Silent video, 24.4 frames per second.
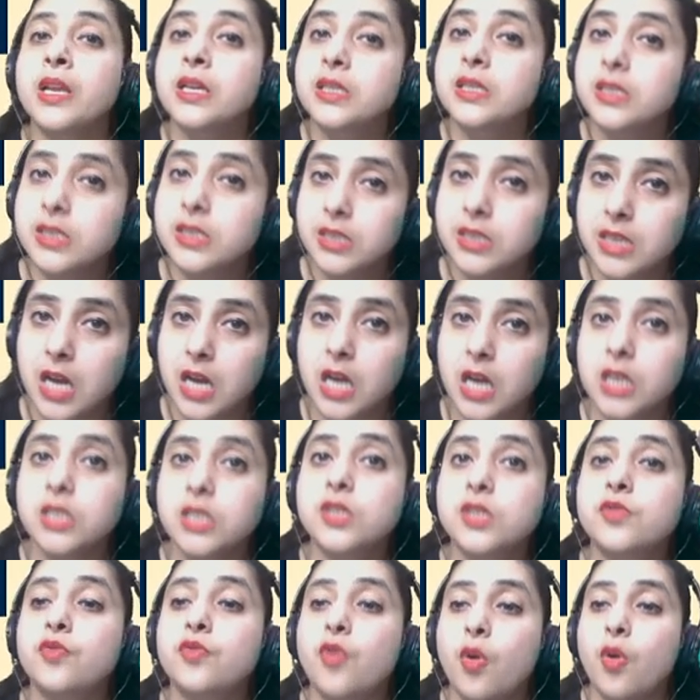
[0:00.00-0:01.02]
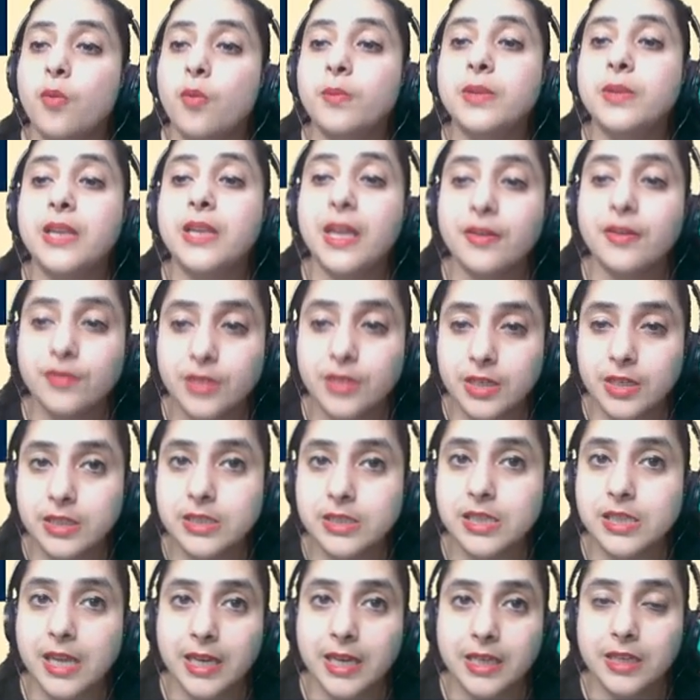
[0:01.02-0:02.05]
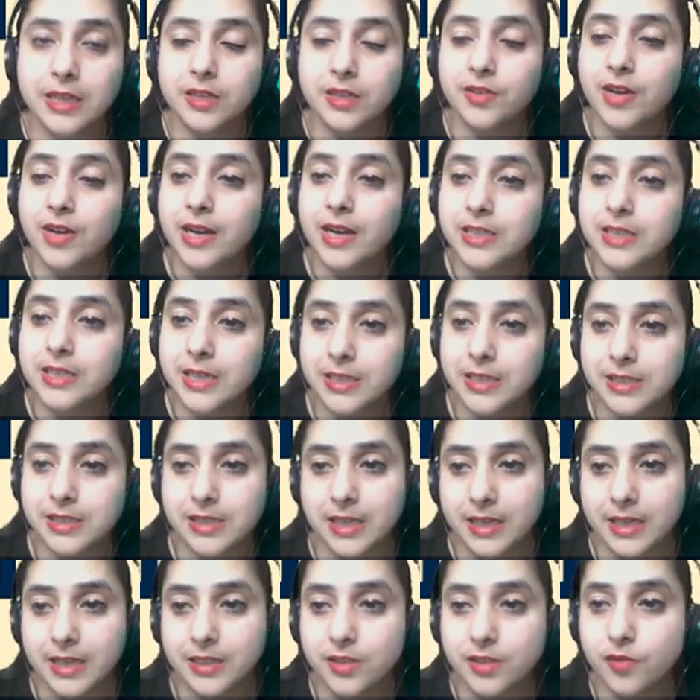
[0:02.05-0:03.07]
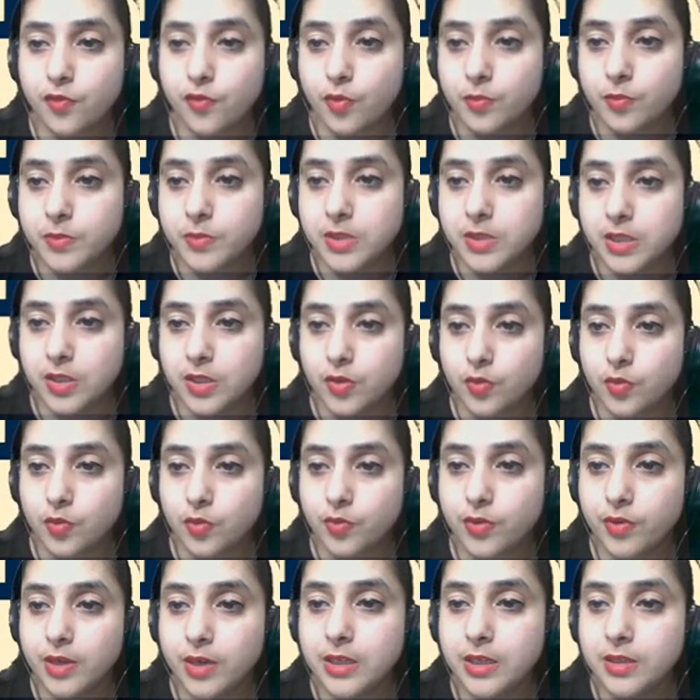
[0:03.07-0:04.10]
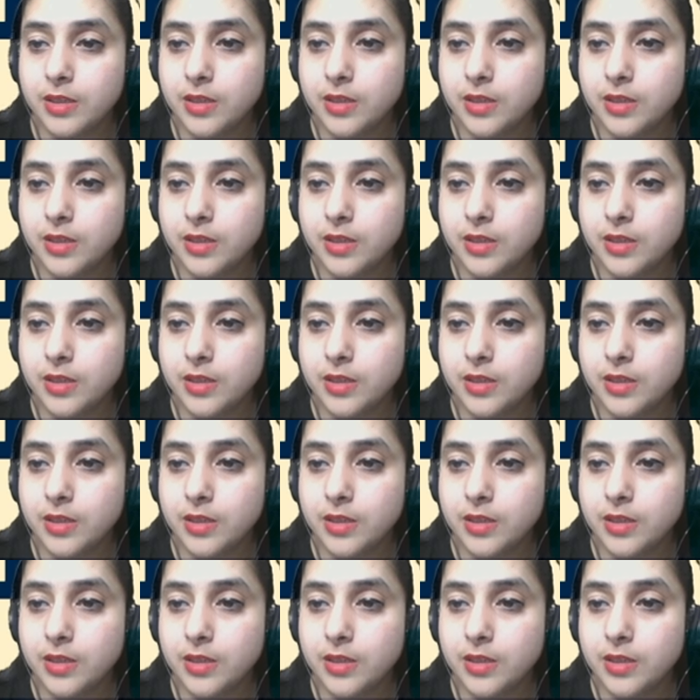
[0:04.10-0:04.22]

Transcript: starts from left hand side, right hand side, from 0, right?